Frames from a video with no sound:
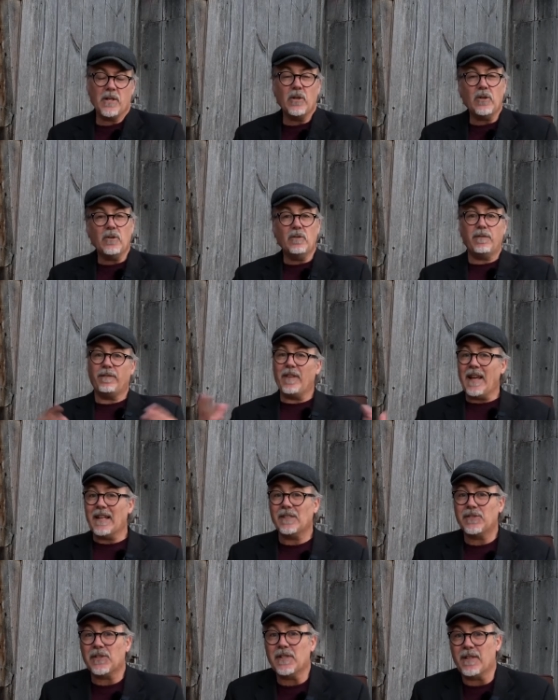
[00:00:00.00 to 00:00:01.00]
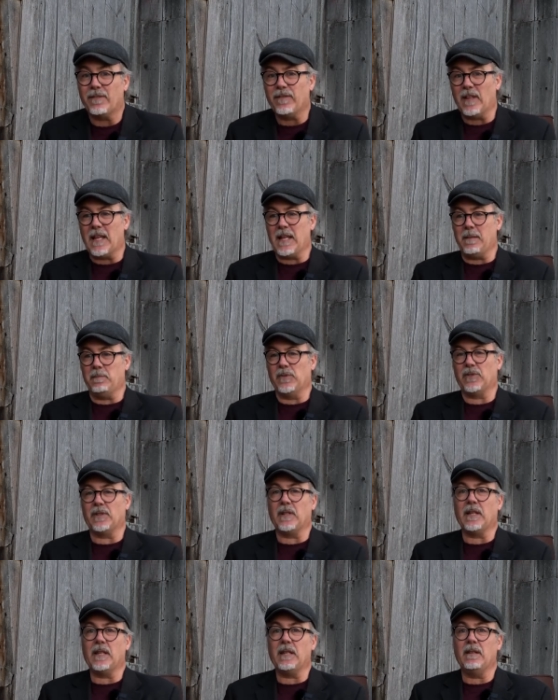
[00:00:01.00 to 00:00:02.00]
who fans into flames
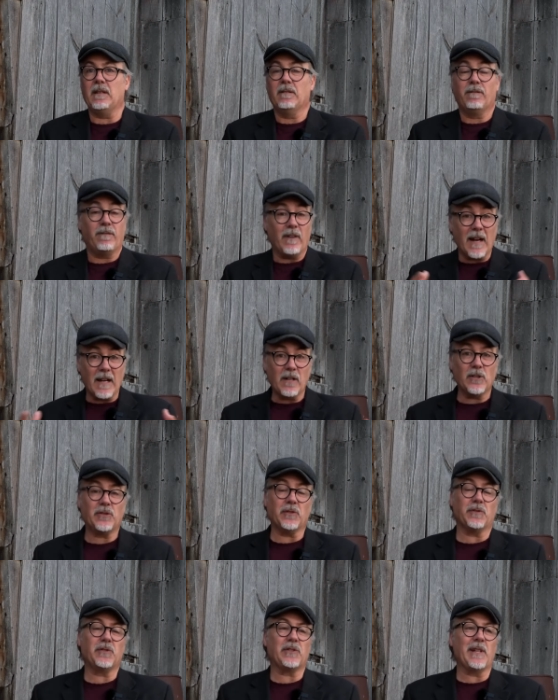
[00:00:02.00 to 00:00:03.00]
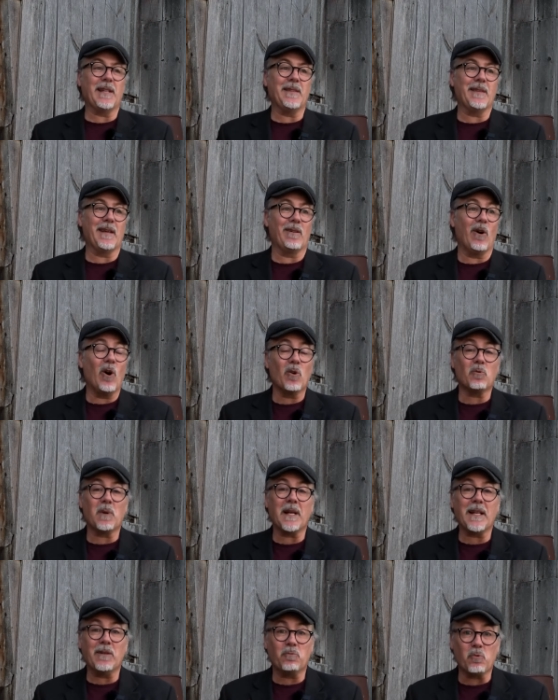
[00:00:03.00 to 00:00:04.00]
the fires of sin that
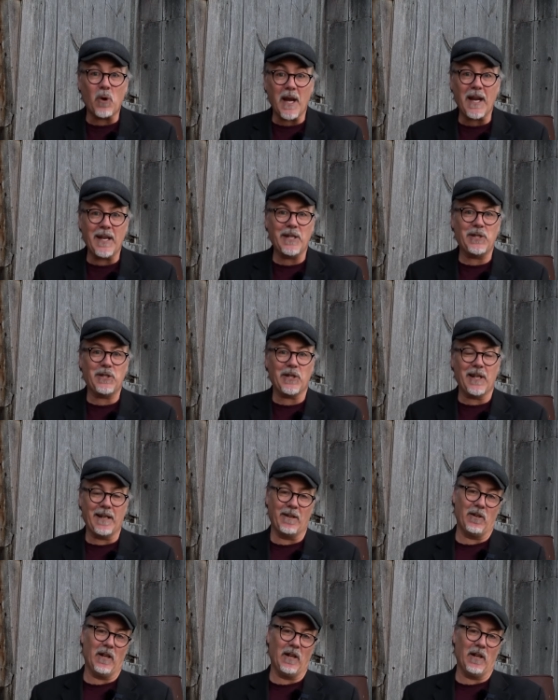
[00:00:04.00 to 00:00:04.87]
already rage in our